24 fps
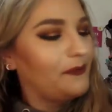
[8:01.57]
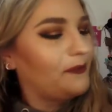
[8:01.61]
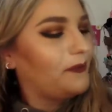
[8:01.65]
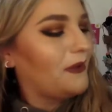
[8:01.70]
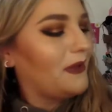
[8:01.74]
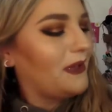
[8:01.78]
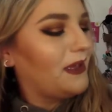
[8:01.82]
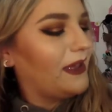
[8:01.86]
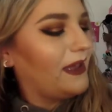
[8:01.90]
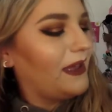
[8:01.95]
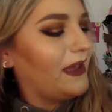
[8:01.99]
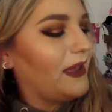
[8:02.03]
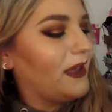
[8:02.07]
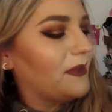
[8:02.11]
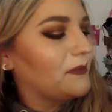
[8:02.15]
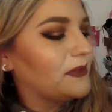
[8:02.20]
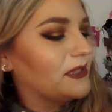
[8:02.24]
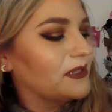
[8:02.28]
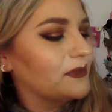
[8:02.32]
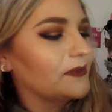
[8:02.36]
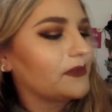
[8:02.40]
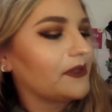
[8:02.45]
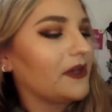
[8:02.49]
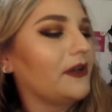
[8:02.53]
But
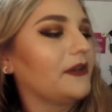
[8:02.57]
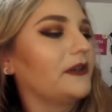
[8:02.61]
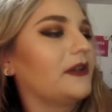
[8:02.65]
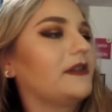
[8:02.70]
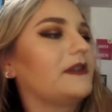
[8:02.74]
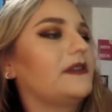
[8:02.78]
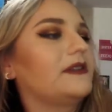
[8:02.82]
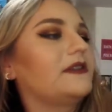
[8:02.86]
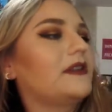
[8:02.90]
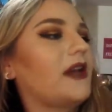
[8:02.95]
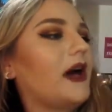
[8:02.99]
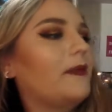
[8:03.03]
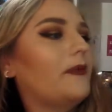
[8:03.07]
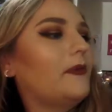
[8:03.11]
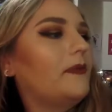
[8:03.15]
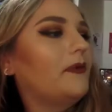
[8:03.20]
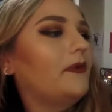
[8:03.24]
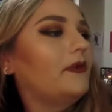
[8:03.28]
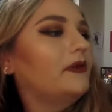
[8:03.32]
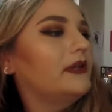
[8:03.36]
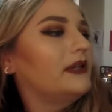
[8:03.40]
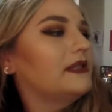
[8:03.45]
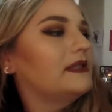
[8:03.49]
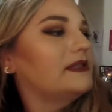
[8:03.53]
this one's called
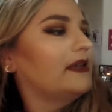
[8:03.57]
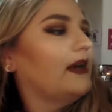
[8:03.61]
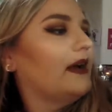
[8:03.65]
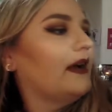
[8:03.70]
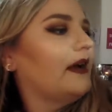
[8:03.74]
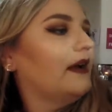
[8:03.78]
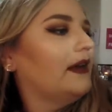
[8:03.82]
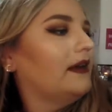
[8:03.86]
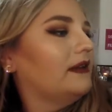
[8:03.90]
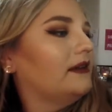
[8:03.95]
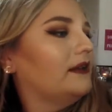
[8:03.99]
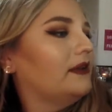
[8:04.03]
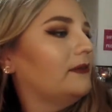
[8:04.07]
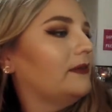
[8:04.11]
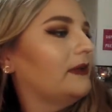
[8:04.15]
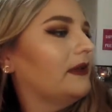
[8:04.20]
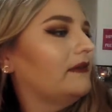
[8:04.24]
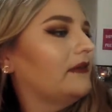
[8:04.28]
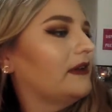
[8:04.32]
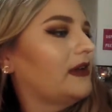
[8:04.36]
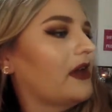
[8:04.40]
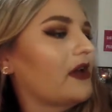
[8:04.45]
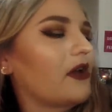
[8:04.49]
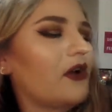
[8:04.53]
Unstoppable, and it's got a little bit
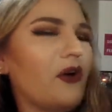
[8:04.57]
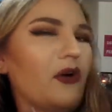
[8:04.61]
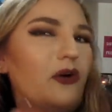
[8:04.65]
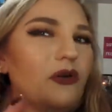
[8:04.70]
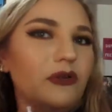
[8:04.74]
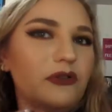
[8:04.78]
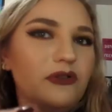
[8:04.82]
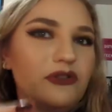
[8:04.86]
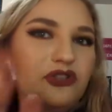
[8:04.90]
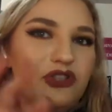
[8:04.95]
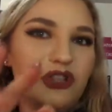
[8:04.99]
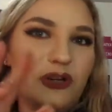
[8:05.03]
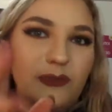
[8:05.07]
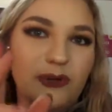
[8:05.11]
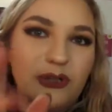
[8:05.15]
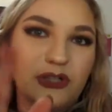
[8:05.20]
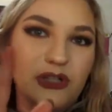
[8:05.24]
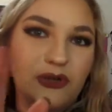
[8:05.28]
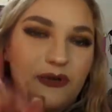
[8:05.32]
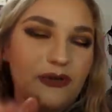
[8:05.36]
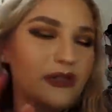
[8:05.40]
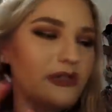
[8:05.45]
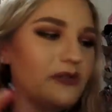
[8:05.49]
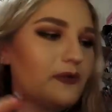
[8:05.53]
of like a gold shimmer
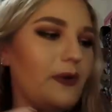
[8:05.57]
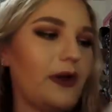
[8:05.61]
to it as